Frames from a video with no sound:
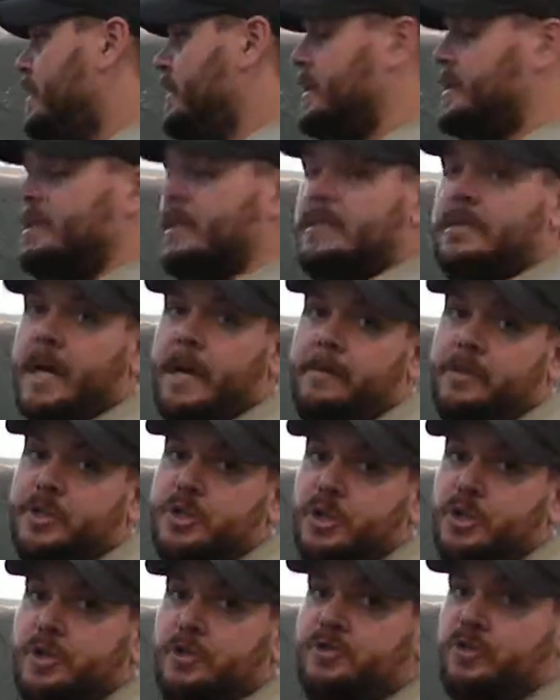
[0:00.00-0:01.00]
This is a
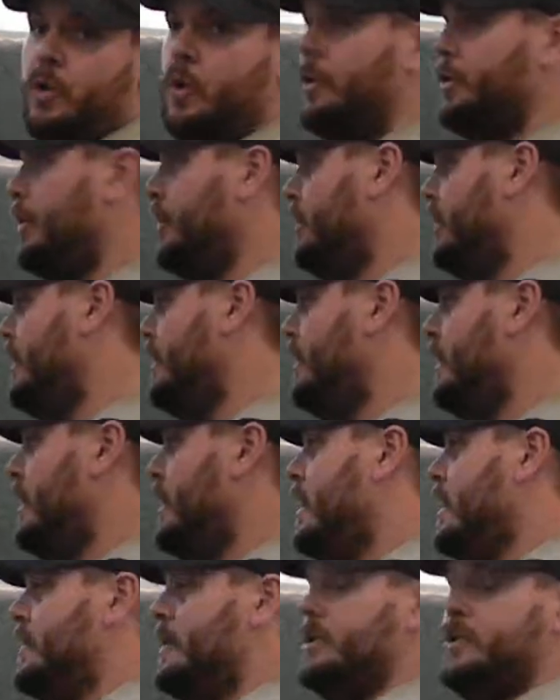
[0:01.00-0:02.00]
temperature control unit.
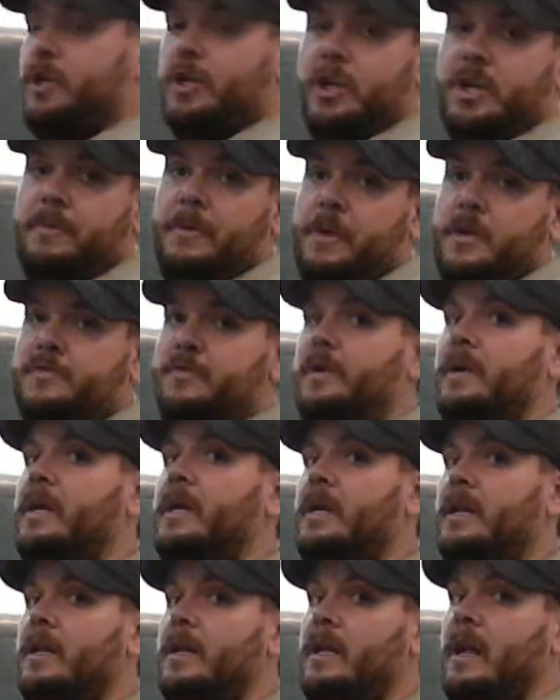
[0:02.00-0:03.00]
This unit can be used for
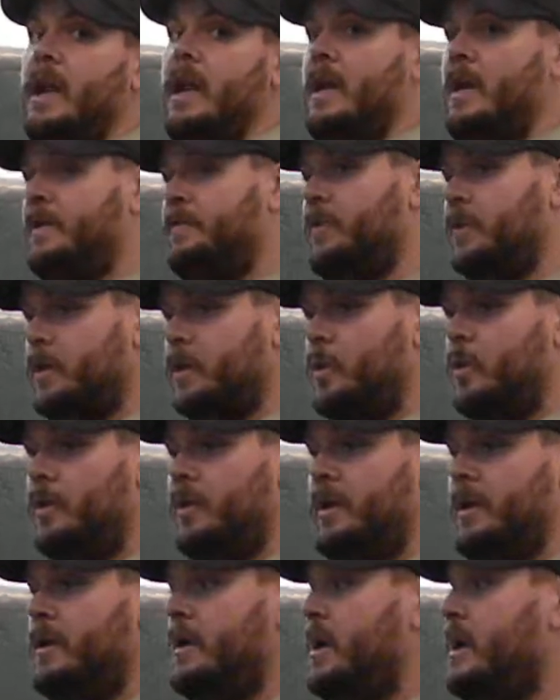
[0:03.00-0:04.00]
heating and for
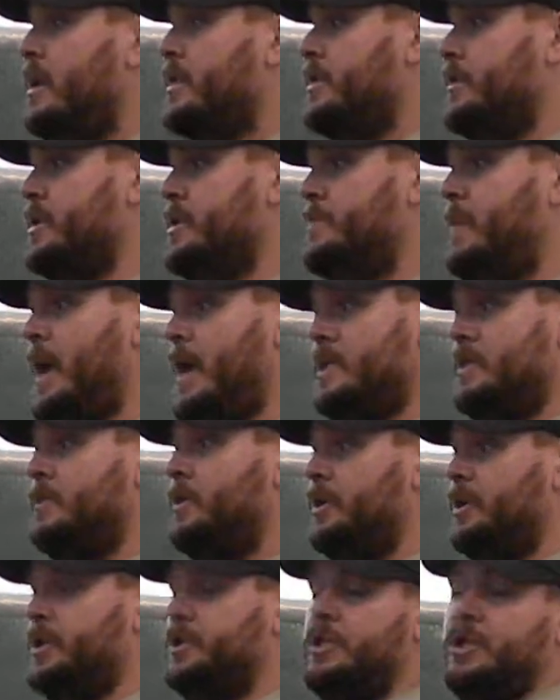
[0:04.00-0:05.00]
cooling. There is
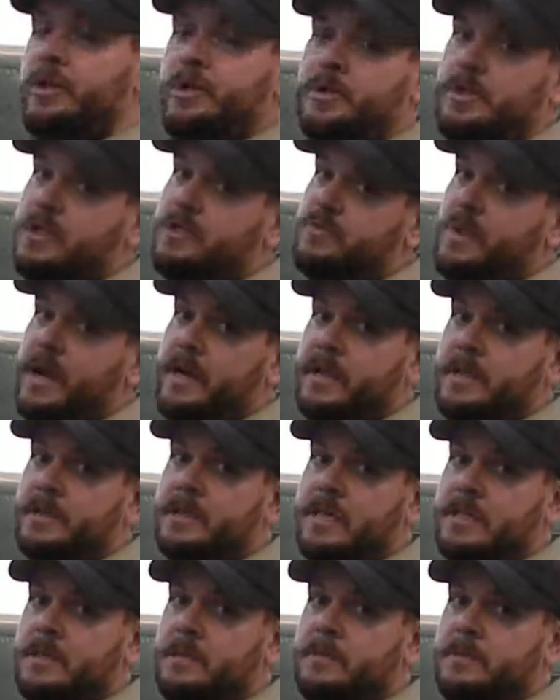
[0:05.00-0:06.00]
possibilities to use these radiant
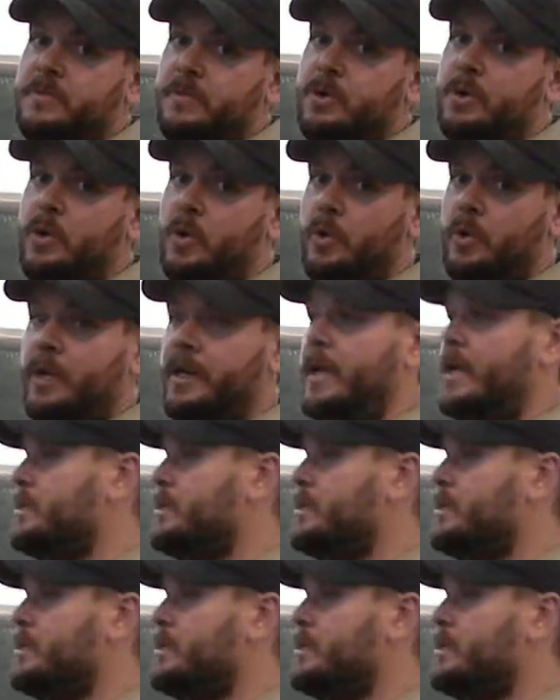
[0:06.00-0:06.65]
systems for cooling